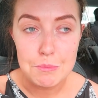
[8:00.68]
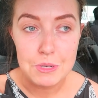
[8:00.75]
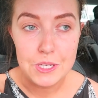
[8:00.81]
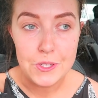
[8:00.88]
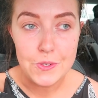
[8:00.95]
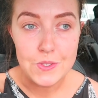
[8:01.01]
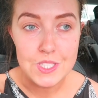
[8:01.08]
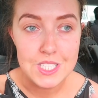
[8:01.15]
the
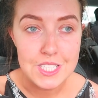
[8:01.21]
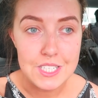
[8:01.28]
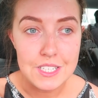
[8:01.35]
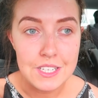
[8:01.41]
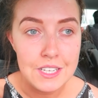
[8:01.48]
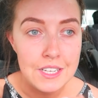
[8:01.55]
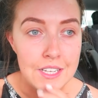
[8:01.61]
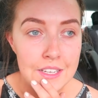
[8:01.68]
balloons
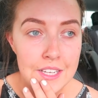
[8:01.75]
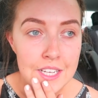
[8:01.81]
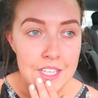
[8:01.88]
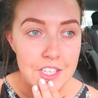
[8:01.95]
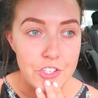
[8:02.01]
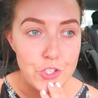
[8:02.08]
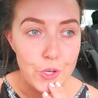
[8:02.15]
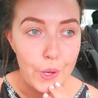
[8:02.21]
and
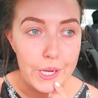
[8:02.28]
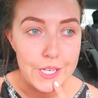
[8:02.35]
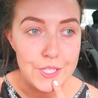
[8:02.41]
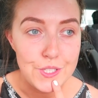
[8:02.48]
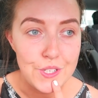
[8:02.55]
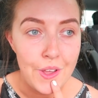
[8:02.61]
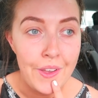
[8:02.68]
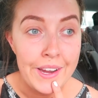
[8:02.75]
the
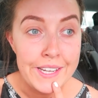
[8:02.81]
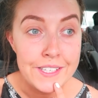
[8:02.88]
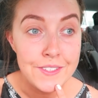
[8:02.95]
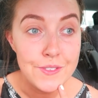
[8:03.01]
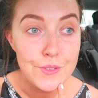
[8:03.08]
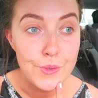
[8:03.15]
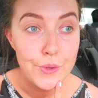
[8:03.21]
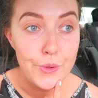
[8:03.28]
giant
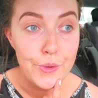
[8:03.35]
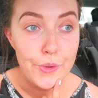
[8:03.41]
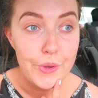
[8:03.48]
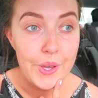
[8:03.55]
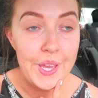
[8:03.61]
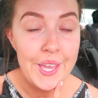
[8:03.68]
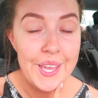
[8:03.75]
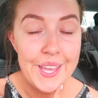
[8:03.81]

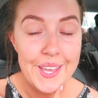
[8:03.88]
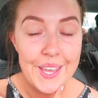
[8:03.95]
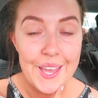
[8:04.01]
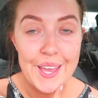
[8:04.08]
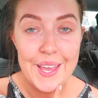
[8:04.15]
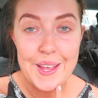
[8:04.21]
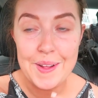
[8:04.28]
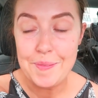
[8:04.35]
dinosaur.
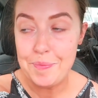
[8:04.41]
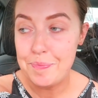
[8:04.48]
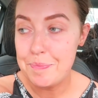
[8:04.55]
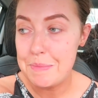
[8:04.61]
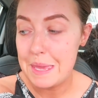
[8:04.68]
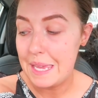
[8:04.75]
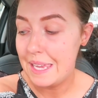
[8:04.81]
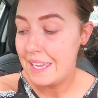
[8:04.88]

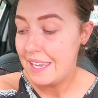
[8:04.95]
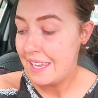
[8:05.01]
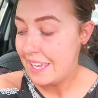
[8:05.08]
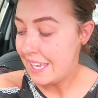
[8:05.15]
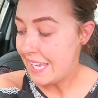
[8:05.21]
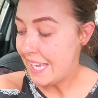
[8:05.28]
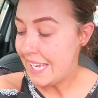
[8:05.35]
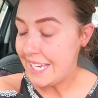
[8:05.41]
But
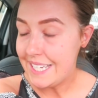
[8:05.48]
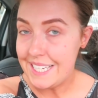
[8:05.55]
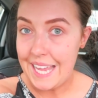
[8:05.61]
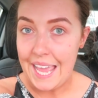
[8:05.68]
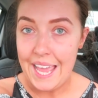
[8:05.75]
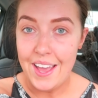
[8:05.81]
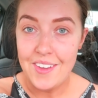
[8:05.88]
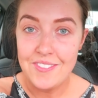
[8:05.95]

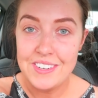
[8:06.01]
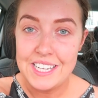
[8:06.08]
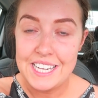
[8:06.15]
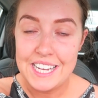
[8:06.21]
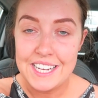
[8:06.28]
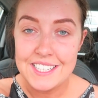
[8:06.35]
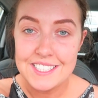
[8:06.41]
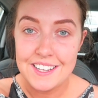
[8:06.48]
yeah, I'm
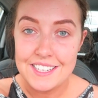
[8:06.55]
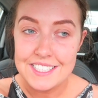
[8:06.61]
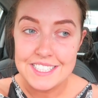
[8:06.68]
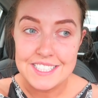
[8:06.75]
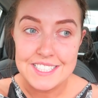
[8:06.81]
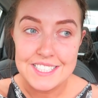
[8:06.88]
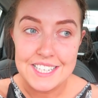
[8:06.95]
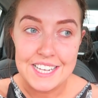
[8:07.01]
really
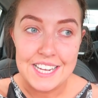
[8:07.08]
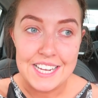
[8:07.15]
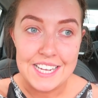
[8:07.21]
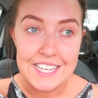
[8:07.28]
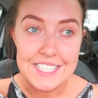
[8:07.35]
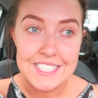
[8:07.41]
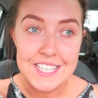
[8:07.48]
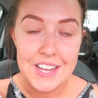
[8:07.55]
excited to see
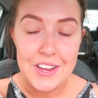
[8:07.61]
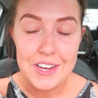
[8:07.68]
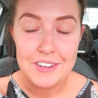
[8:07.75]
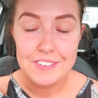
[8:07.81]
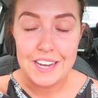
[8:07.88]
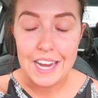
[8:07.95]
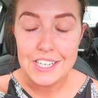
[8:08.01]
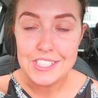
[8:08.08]
his
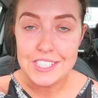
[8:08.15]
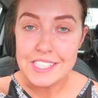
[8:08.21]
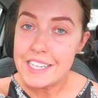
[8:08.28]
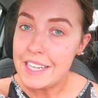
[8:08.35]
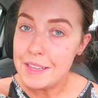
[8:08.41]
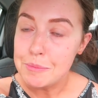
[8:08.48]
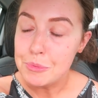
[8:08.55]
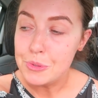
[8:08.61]
reaction
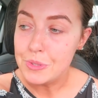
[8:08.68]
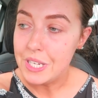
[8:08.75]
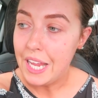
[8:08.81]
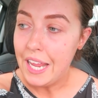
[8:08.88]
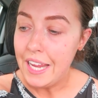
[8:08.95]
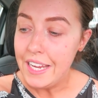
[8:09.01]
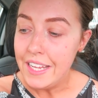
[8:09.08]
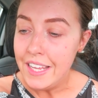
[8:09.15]
in the
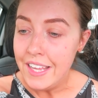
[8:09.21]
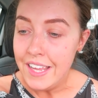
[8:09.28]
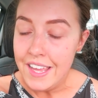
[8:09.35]
morning.